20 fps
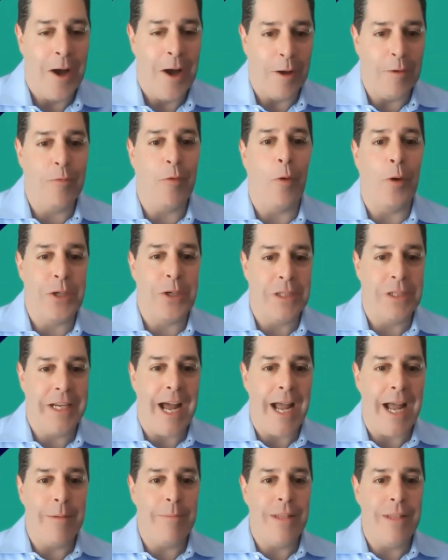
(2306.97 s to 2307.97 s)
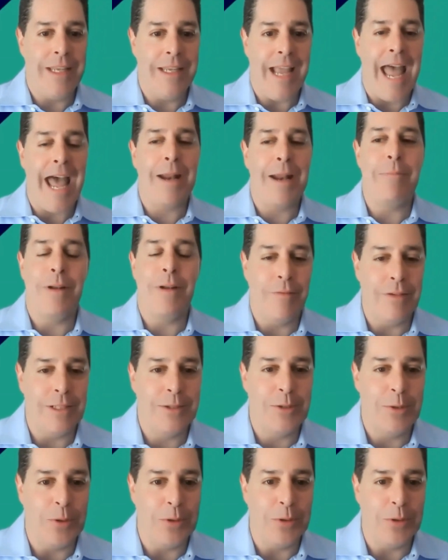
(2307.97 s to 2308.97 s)
unfortunately, I am the admin of this
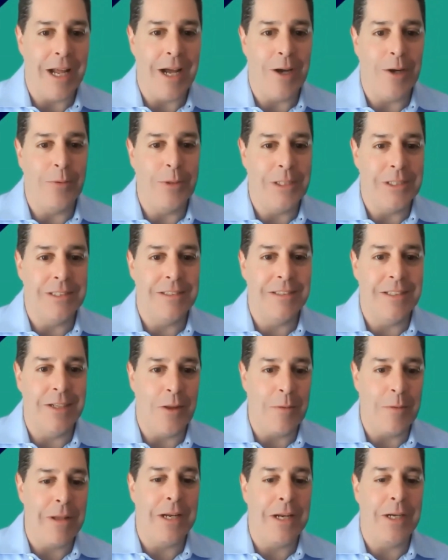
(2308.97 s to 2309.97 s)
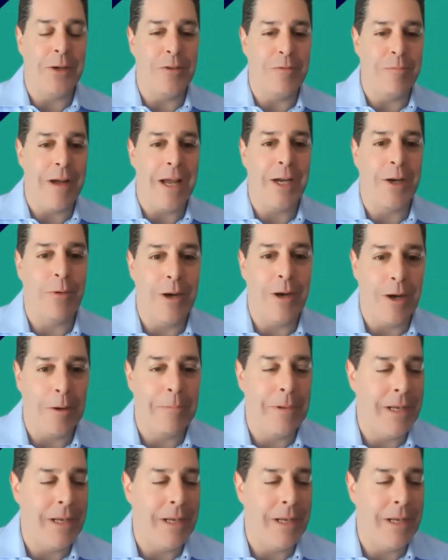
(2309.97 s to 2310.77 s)
tool now, which is the pinnacle of my career,